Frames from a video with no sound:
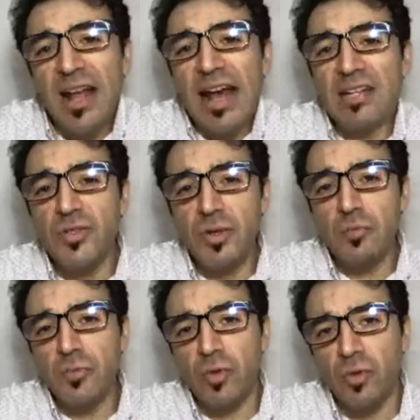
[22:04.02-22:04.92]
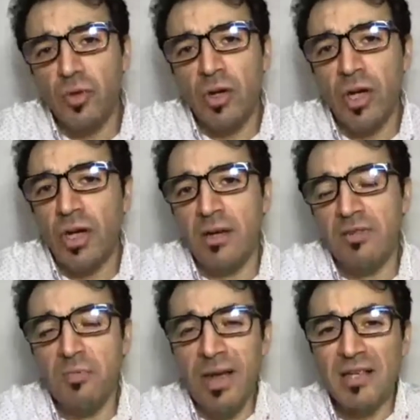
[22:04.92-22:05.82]
hand, you know, in
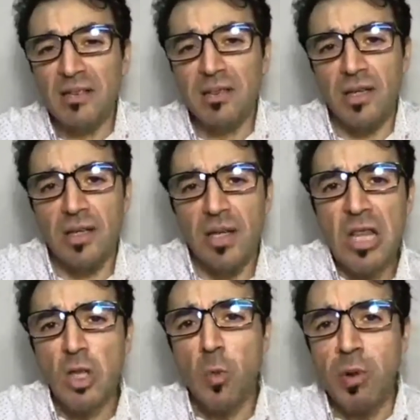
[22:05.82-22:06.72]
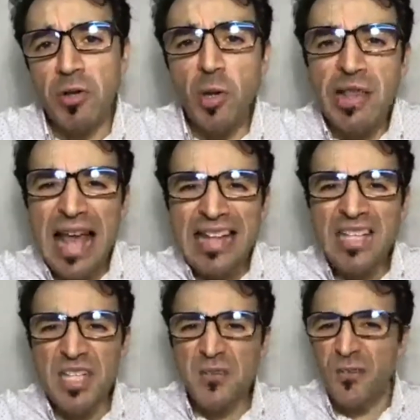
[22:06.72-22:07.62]
respect to peritoneal
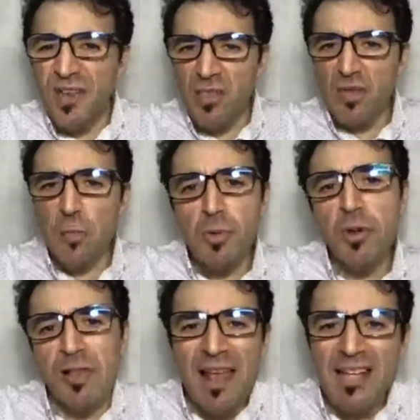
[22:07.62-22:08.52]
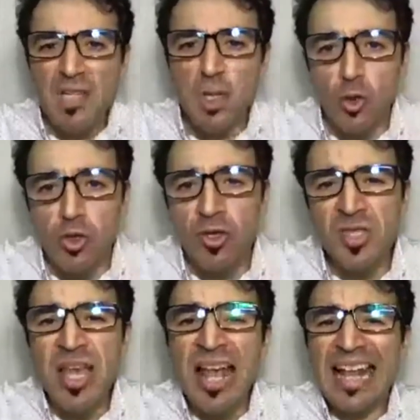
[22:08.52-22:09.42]
dialysis, vendors of peritoneal dialysis solutions
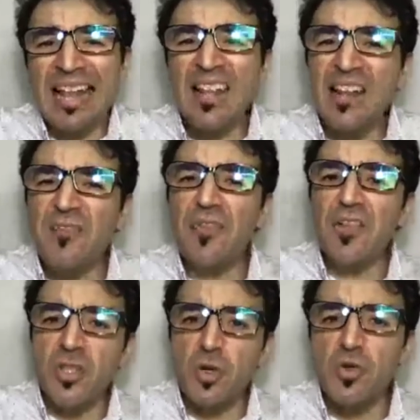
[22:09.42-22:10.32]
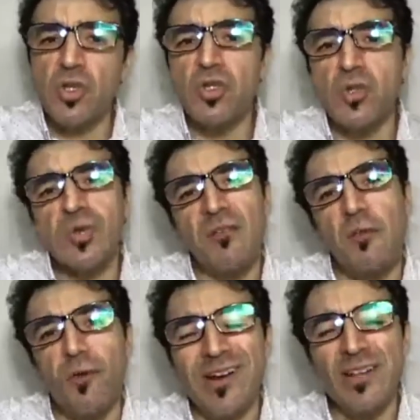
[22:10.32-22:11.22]
can deliver their solutions to the
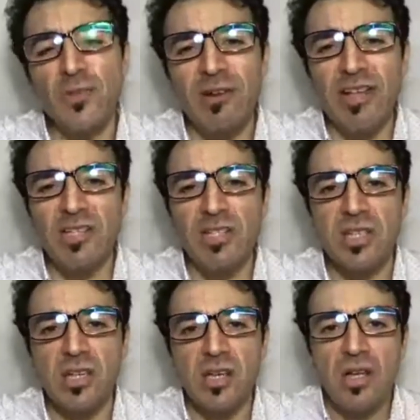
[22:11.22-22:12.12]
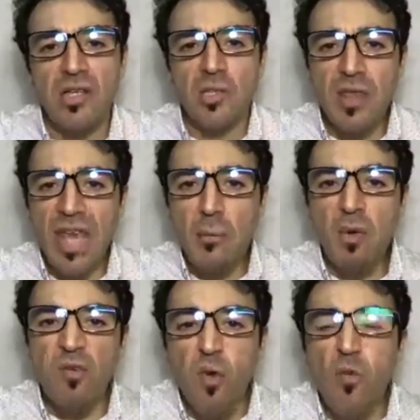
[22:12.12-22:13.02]
foreign address, so they can
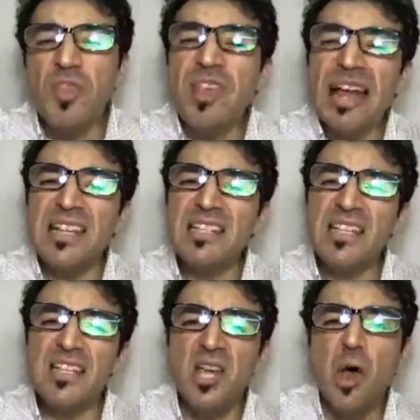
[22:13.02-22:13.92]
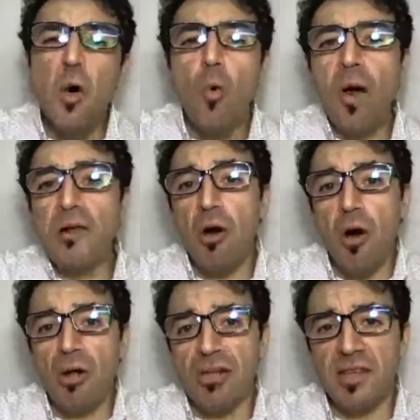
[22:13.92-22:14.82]
perform the dialysis while on
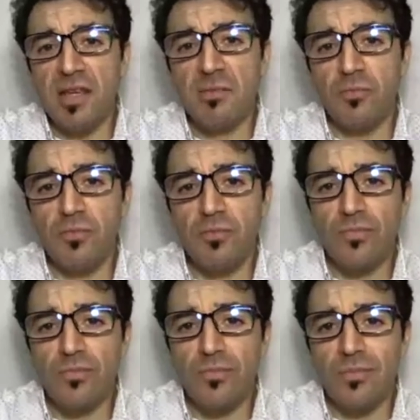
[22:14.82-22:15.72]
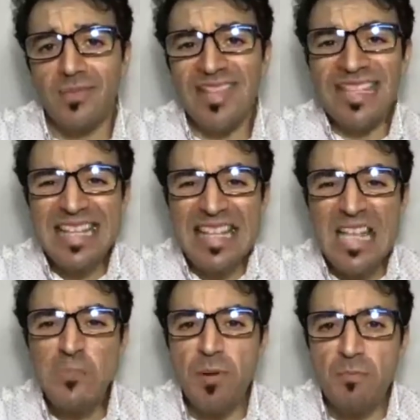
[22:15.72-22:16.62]
holiday. This indeed
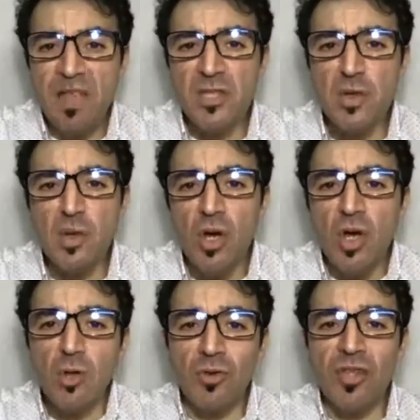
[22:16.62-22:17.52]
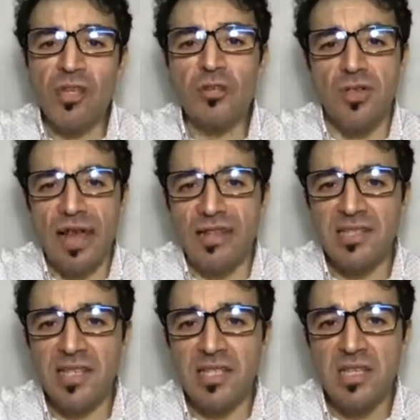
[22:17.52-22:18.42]
permits you to continue your dialysis,